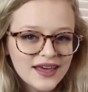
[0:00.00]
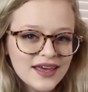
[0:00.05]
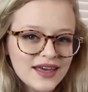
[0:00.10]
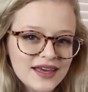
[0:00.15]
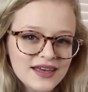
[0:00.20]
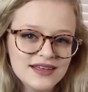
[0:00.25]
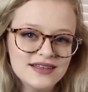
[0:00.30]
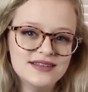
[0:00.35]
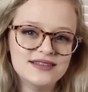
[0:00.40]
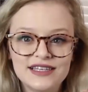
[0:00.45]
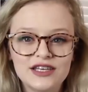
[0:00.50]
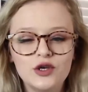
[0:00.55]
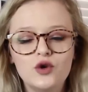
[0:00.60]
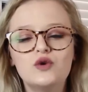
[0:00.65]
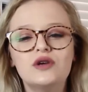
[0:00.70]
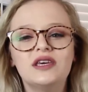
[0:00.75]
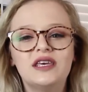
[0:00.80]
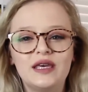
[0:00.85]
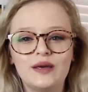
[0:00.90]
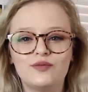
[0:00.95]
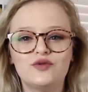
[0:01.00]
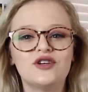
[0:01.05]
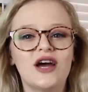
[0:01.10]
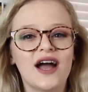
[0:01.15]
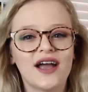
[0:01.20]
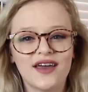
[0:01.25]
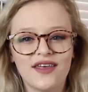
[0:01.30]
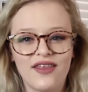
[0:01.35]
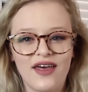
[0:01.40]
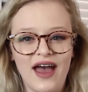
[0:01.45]
is, you can keep
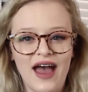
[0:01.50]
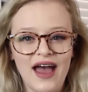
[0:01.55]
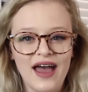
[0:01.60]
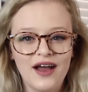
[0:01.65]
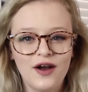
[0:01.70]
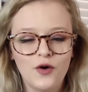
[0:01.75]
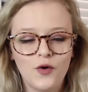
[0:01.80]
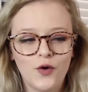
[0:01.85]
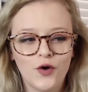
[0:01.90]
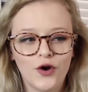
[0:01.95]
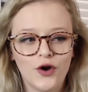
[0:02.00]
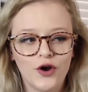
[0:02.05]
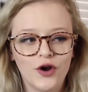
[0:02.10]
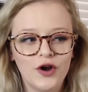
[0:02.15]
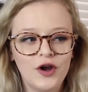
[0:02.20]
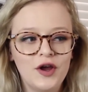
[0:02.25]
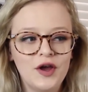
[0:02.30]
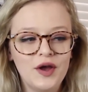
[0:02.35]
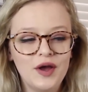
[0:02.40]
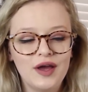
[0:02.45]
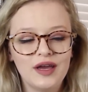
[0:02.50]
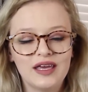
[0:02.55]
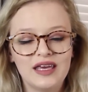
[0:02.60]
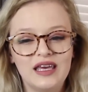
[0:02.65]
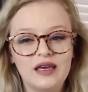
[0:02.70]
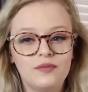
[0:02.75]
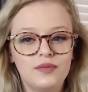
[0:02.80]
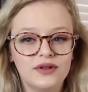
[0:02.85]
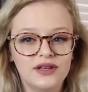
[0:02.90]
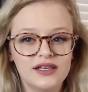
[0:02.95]
track of that or
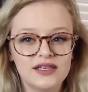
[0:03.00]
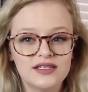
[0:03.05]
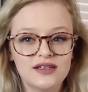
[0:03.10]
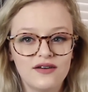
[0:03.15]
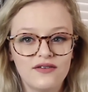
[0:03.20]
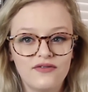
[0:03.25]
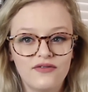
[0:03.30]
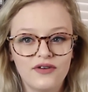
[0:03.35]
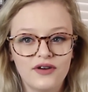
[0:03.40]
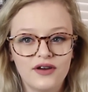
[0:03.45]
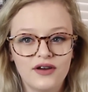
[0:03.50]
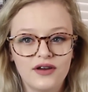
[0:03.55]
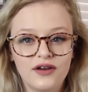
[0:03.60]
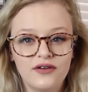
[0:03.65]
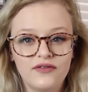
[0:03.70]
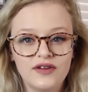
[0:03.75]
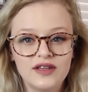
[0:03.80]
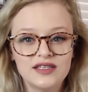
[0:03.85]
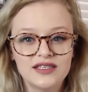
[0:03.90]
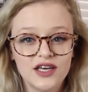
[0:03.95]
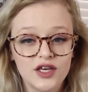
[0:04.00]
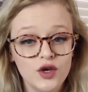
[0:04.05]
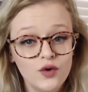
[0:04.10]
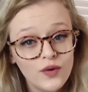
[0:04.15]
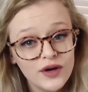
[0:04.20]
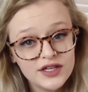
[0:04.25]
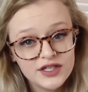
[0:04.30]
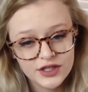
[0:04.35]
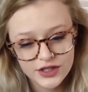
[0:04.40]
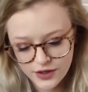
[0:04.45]
keep a list of events that you
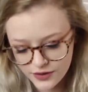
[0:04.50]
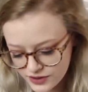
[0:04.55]
want to